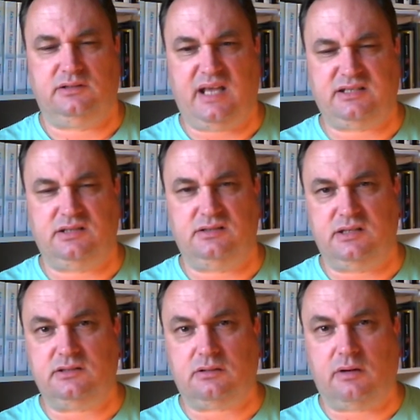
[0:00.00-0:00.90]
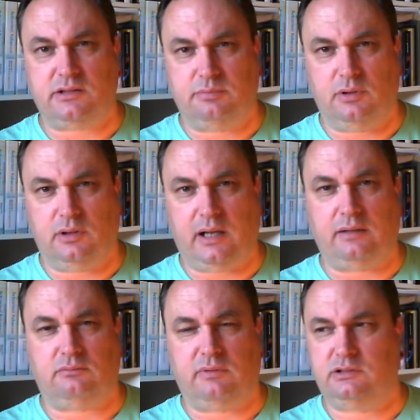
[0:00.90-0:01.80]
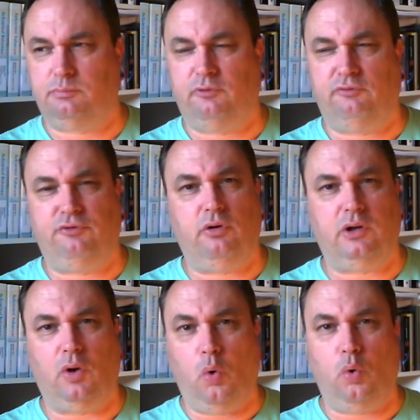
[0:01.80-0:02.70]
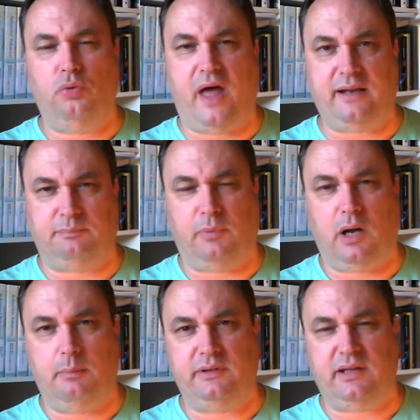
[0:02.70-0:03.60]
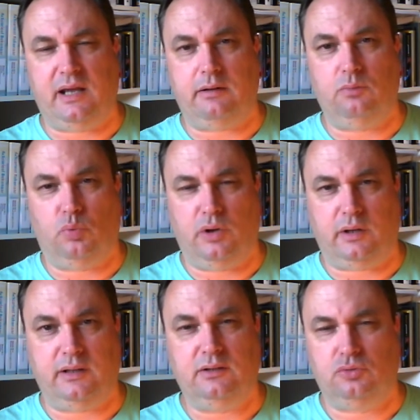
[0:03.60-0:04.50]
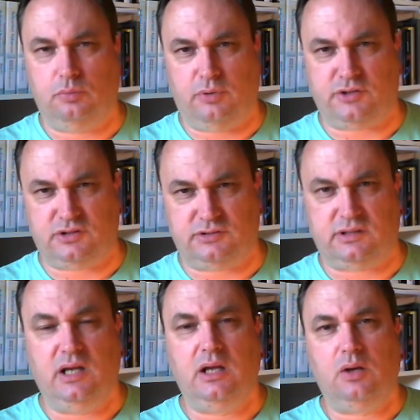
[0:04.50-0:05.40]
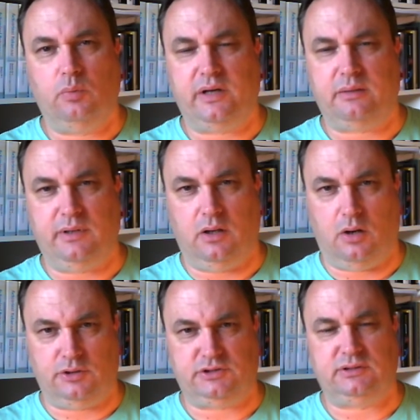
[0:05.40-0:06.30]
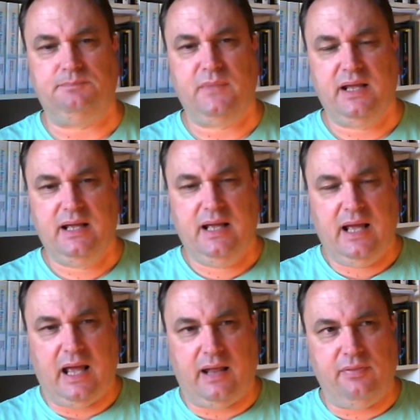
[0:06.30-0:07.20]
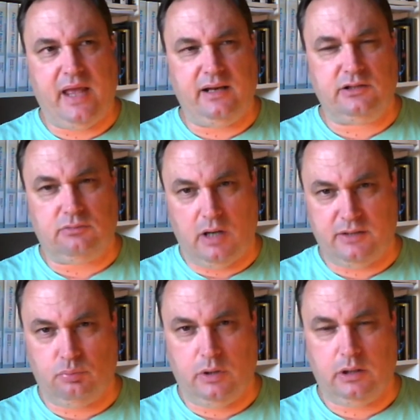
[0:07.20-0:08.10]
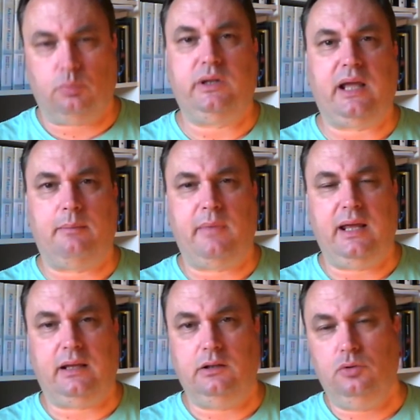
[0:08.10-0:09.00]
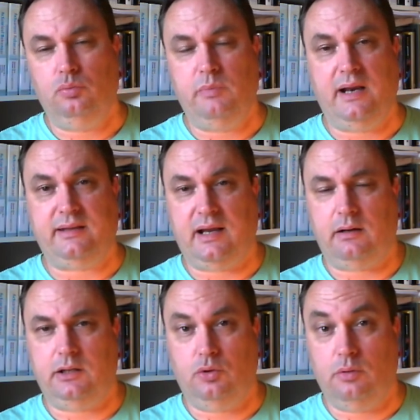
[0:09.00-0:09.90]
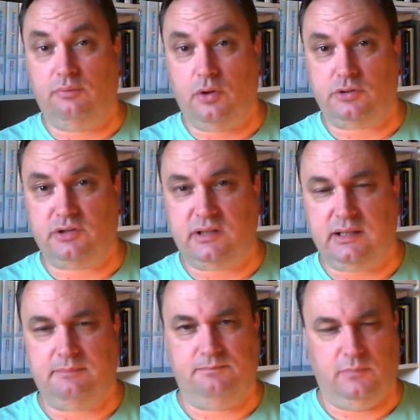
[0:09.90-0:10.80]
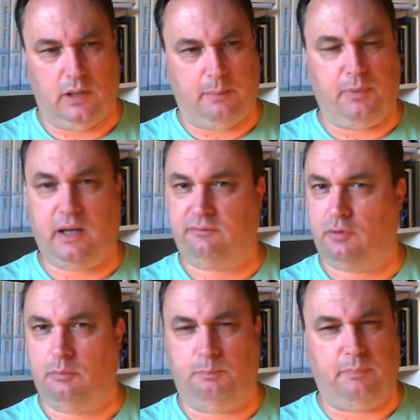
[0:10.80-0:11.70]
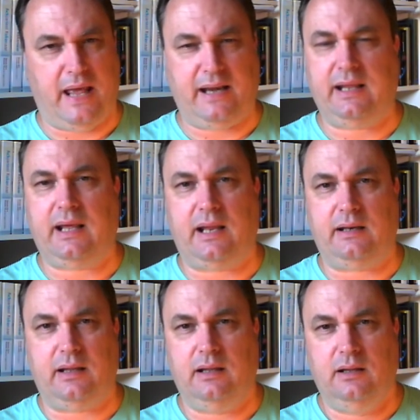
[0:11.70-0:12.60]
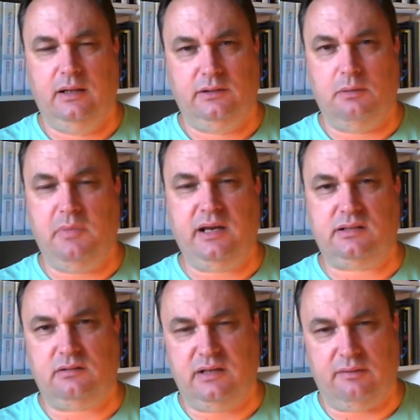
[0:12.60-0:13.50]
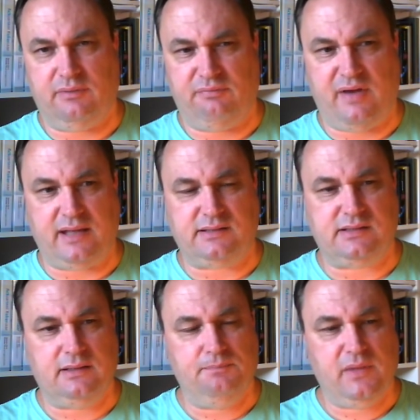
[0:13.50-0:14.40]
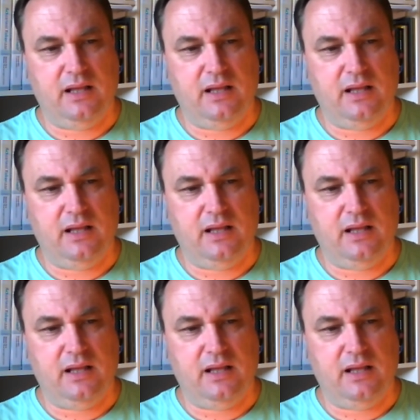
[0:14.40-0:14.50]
sessions in Strasbourg and transferring all that parliamentarian work to Brussels, where it belongs. And then in Strasbourg we can make a new military university, apart from planning and the Ministry of Defense.